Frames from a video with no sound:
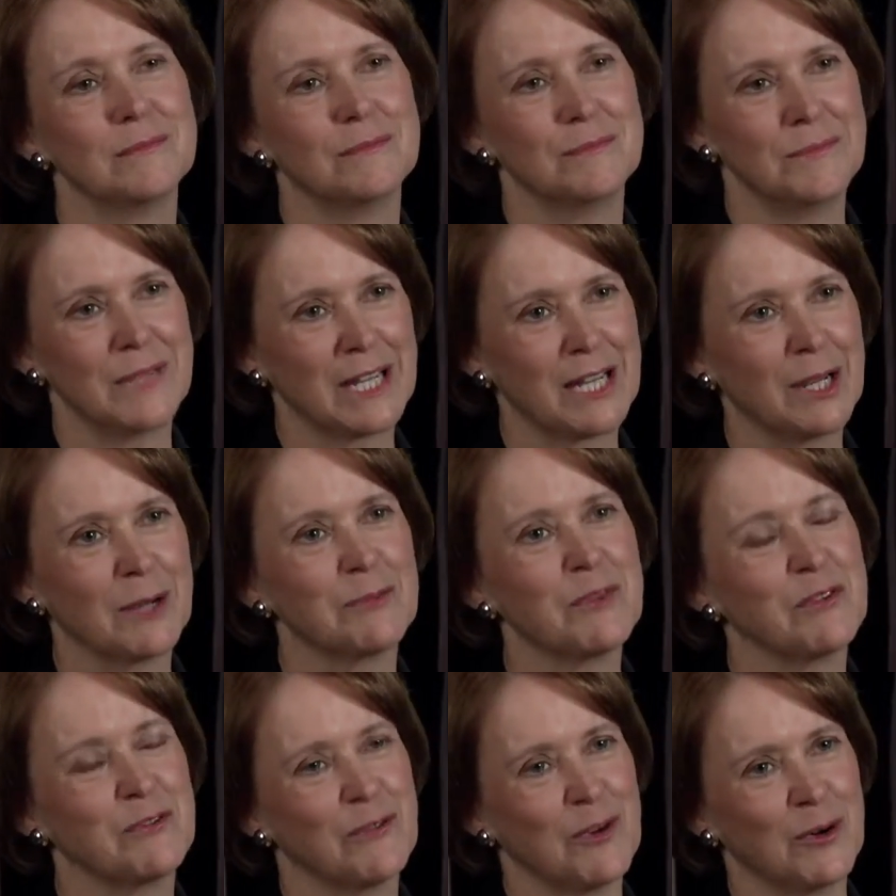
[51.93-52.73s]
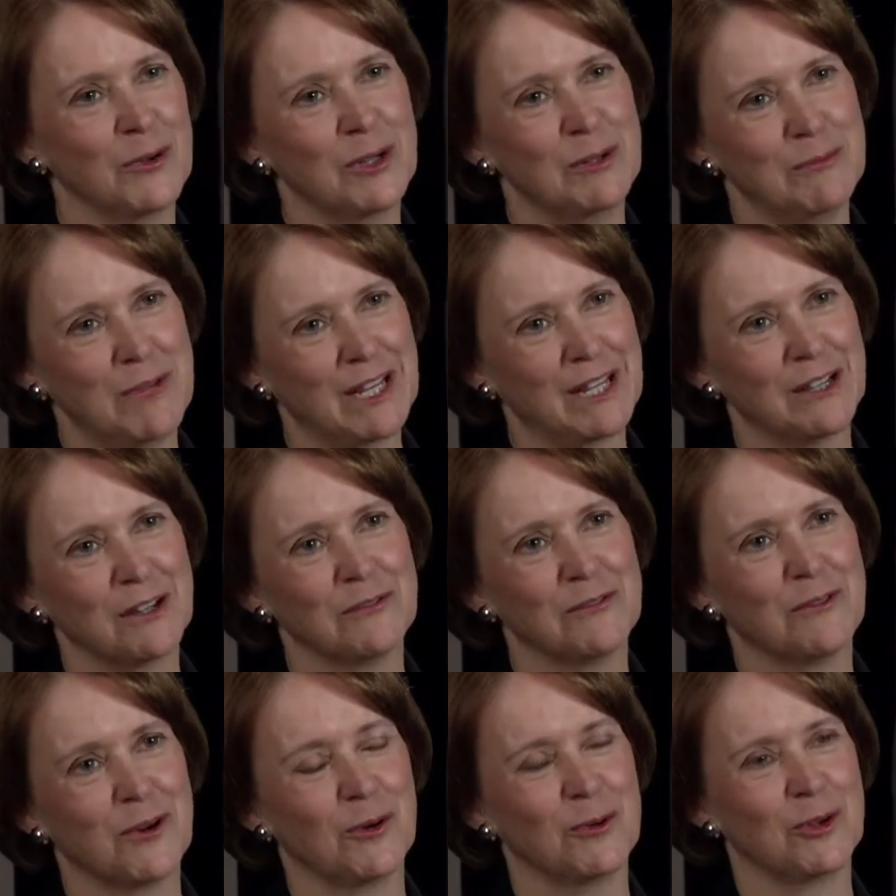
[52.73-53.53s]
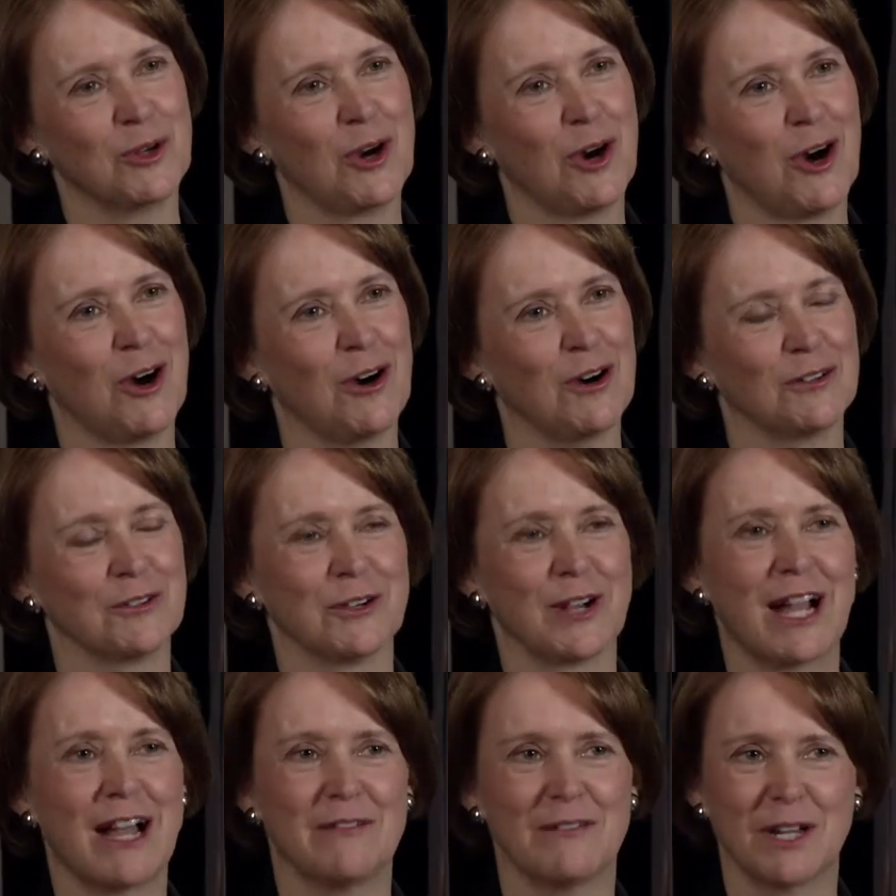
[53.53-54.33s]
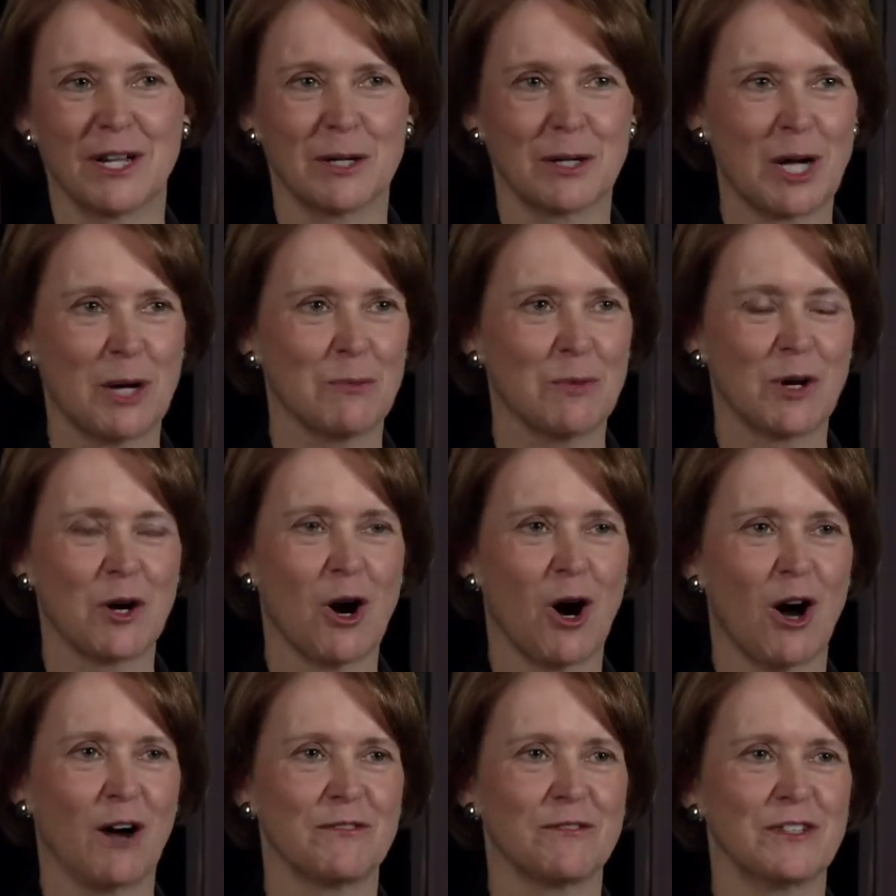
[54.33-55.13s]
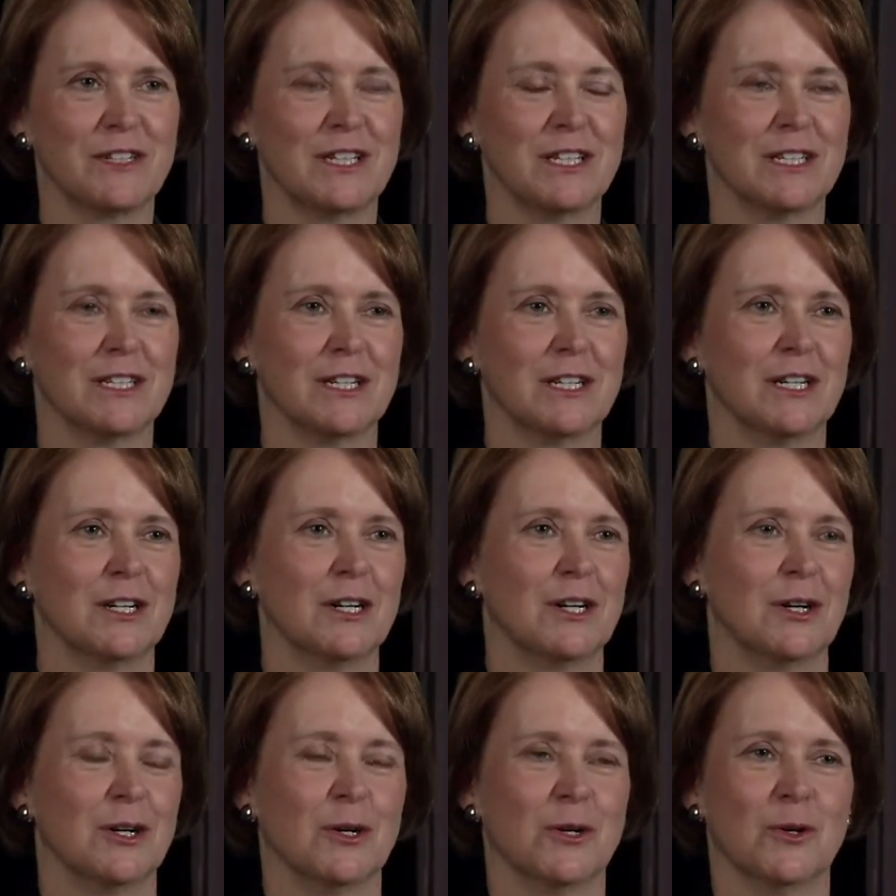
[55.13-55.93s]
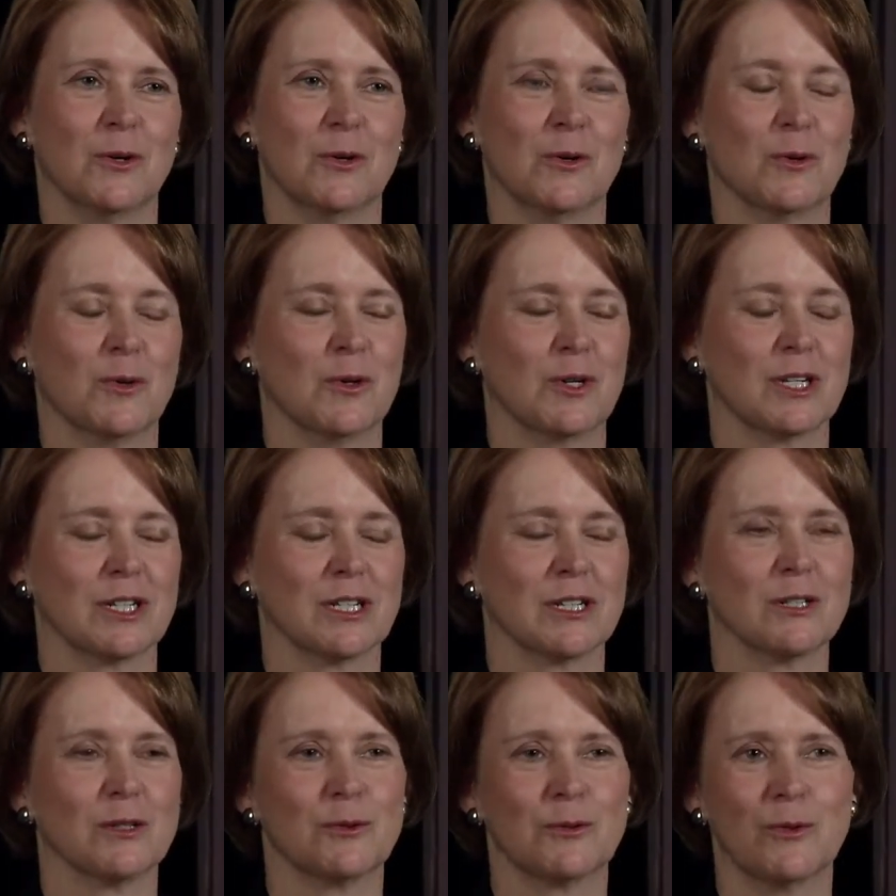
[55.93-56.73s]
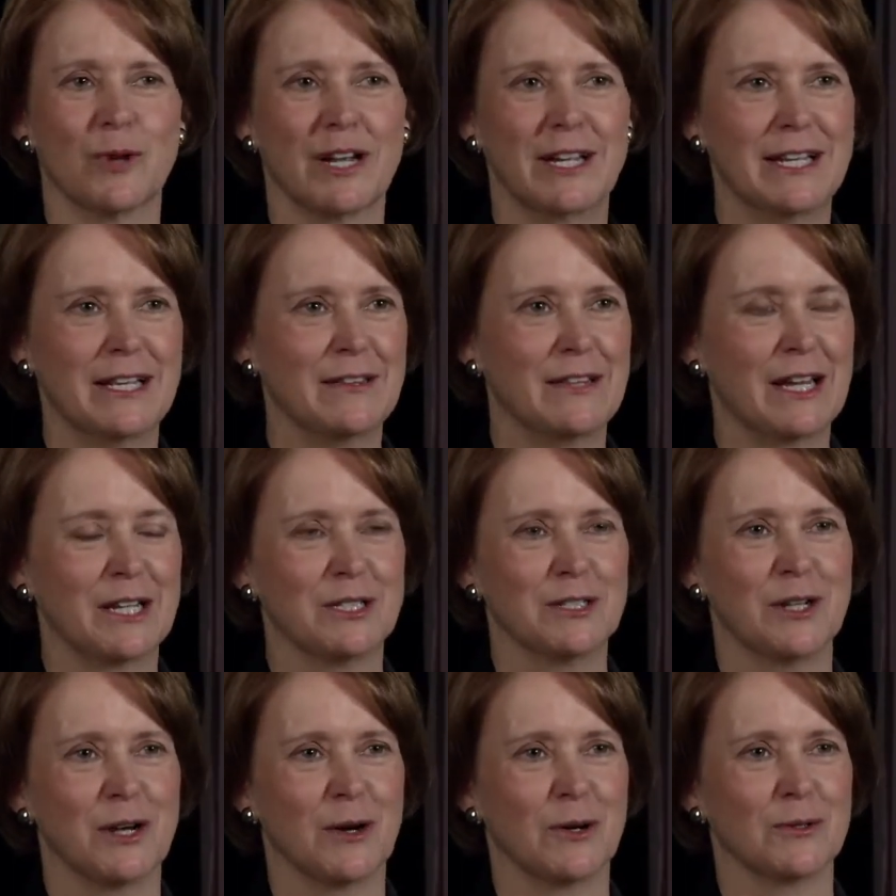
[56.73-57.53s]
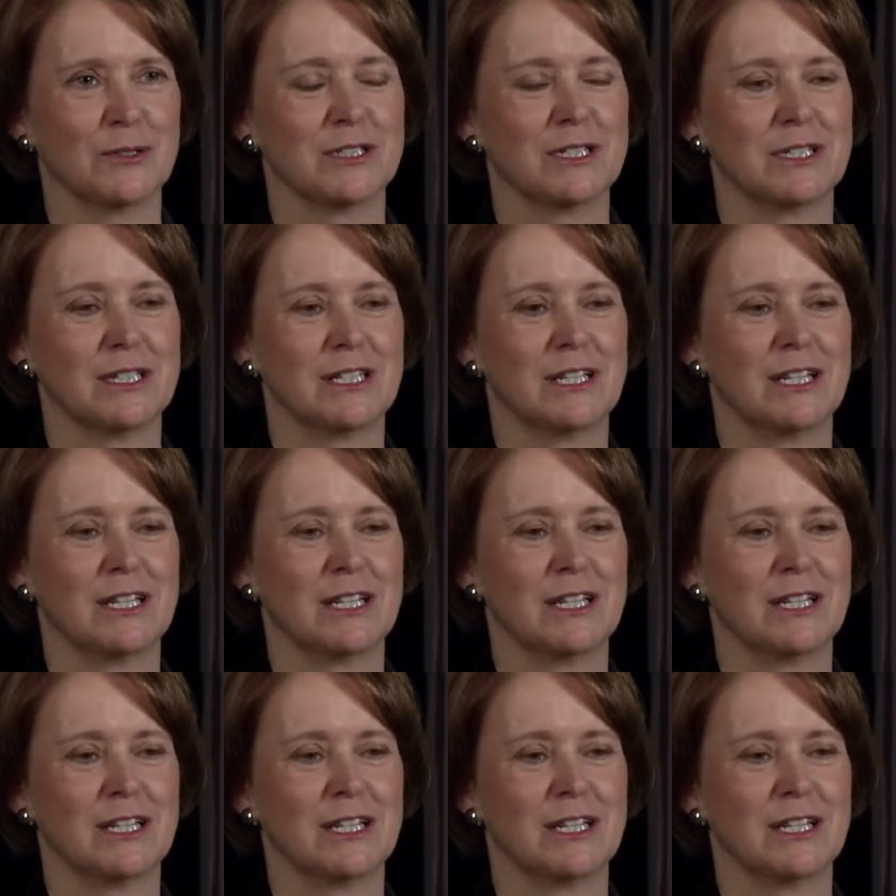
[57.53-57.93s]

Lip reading: picking up the phone and making a phone call, or having a cup of coffee, or writing that note,